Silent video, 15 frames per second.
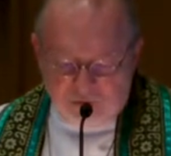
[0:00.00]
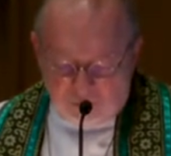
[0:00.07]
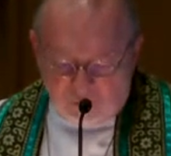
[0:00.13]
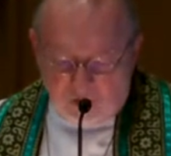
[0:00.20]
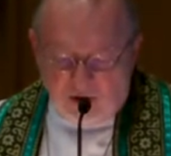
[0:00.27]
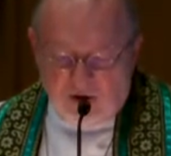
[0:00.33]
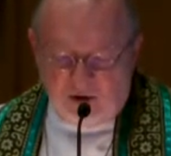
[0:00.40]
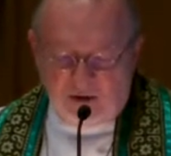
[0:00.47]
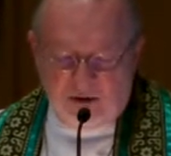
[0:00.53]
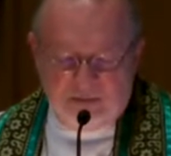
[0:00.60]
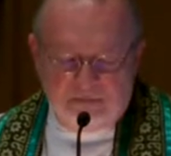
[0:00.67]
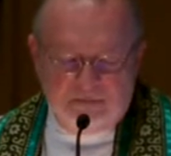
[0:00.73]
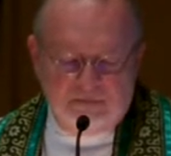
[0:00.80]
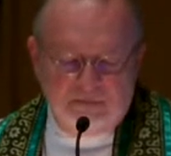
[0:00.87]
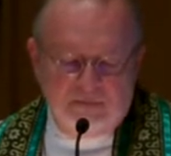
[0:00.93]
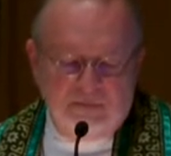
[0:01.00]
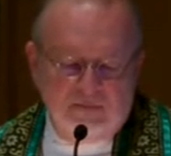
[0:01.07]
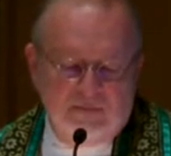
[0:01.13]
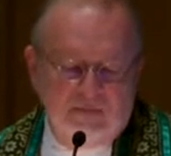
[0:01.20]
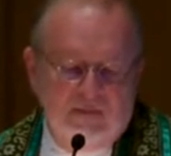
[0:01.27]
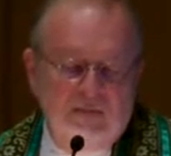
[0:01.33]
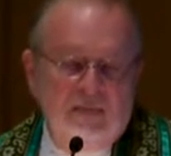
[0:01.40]
the world.
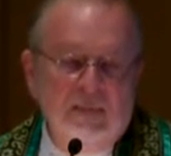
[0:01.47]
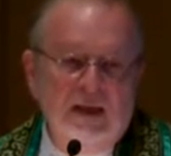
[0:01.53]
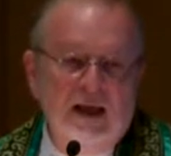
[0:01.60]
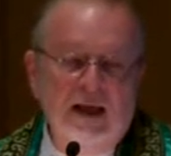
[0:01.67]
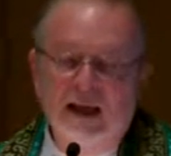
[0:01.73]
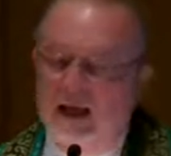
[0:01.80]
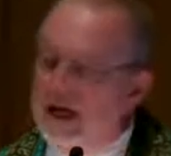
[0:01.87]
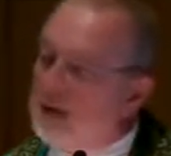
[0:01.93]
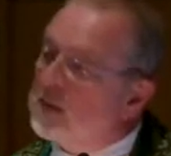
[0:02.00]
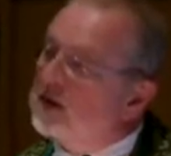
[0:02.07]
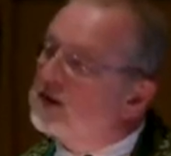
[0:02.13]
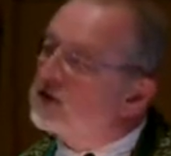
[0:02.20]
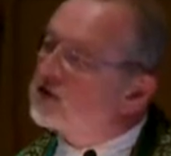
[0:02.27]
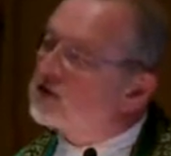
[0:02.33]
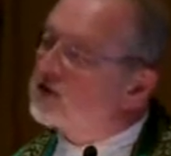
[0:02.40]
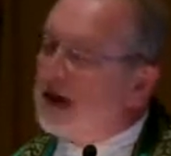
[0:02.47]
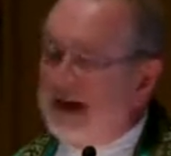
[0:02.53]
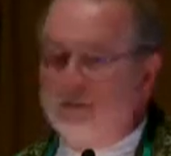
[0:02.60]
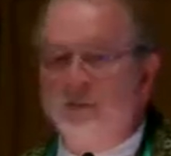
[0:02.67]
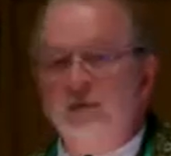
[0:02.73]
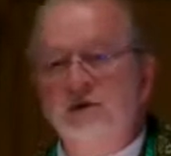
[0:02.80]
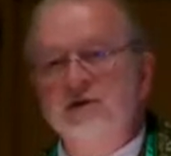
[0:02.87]
And the
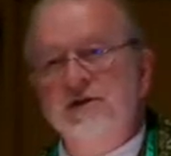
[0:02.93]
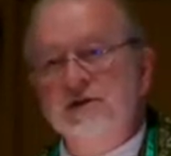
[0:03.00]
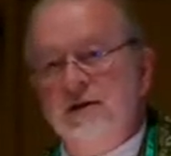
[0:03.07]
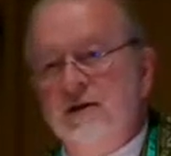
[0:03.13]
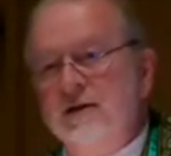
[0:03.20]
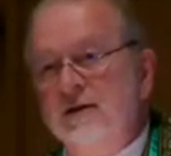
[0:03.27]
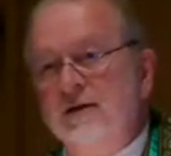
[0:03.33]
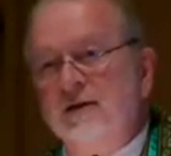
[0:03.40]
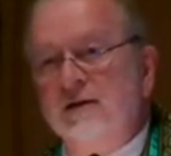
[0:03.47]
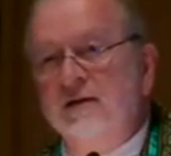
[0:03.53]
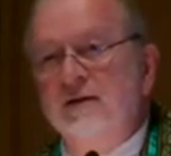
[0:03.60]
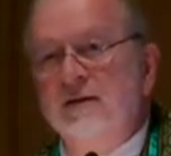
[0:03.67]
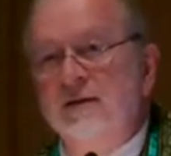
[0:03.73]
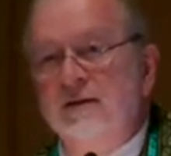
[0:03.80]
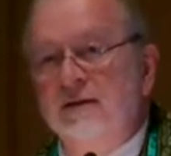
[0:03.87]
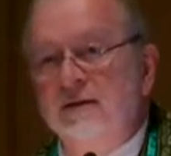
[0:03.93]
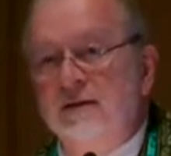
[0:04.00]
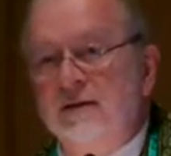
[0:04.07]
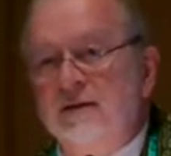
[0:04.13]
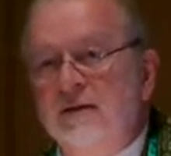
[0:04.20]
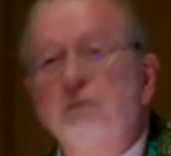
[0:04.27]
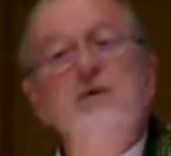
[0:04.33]
disciples,
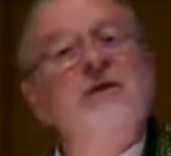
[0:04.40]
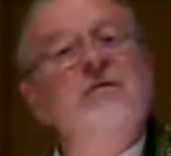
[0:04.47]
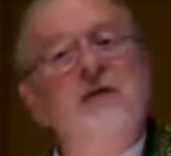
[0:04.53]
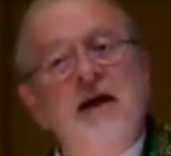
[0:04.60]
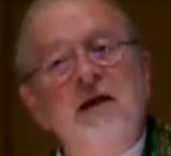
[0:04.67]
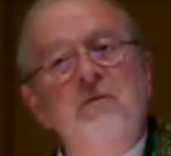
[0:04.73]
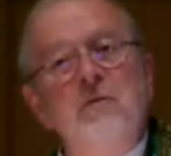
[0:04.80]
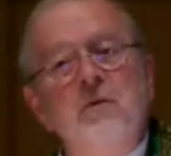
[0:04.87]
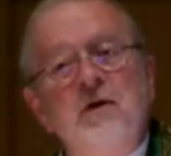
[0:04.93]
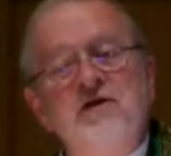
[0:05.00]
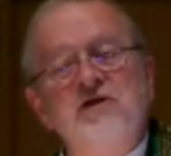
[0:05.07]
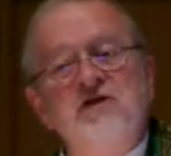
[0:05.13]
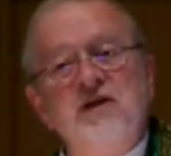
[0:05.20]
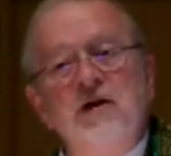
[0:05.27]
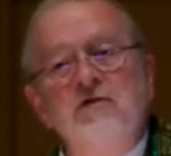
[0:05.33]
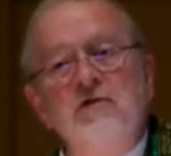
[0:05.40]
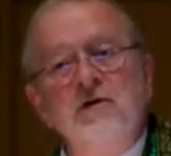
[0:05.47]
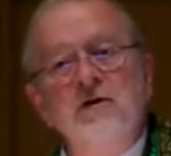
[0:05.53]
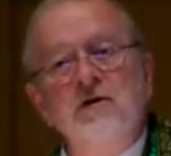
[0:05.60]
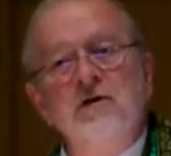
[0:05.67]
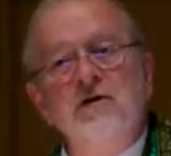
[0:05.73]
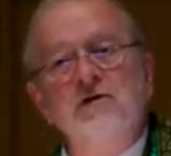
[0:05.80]
well, they would
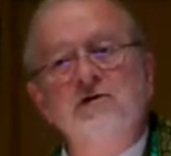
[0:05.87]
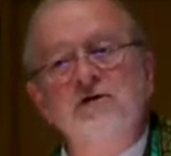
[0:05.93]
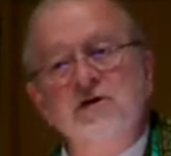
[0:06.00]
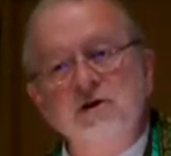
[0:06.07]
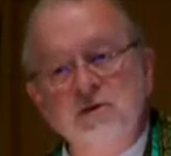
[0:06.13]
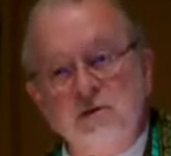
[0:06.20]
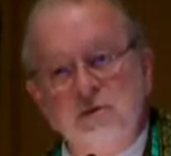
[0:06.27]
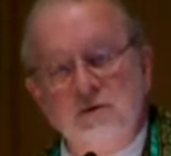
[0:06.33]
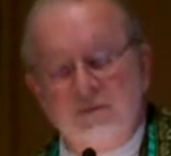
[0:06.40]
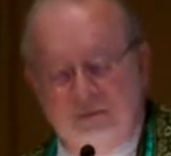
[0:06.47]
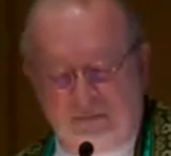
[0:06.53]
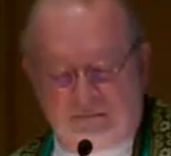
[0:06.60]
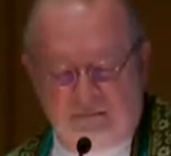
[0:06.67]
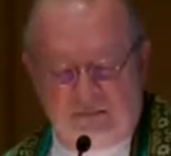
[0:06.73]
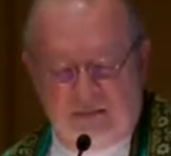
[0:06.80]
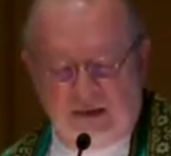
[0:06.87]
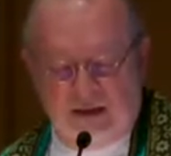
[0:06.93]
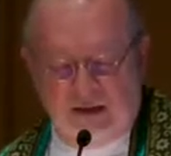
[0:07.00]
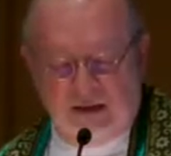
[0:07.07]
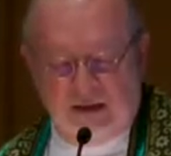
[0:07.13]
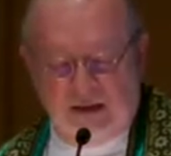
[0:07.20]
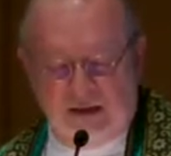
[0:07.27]
suffer too.
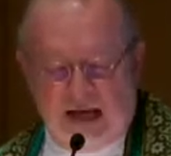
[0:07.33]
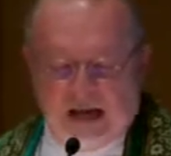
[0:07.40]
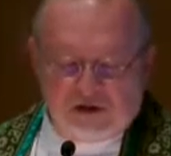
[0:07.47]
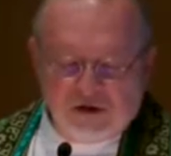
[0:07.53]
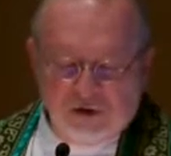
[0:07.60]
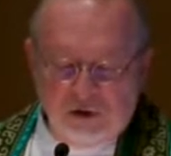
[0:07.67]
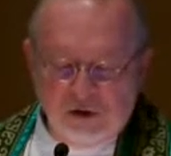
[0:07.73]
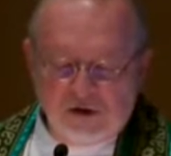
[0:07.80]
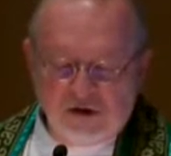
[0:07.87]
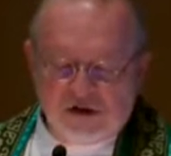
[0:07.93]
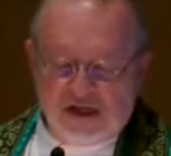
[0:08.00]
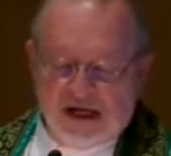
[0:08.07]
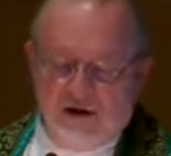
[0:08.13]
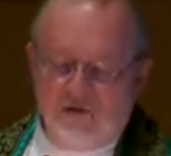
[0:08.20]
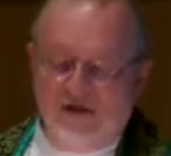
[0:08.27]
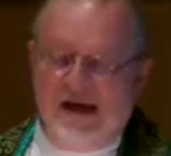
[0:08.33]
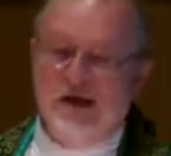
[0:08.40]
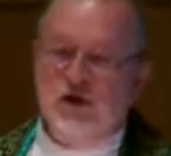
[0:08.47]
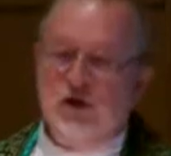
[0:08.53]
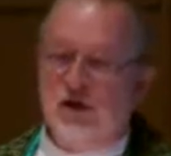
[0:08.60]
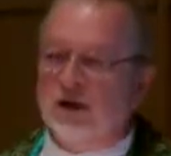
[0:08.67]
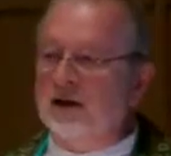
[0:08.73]
Not to earn
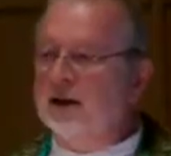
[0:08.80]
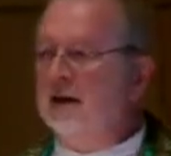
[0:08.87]
salvation,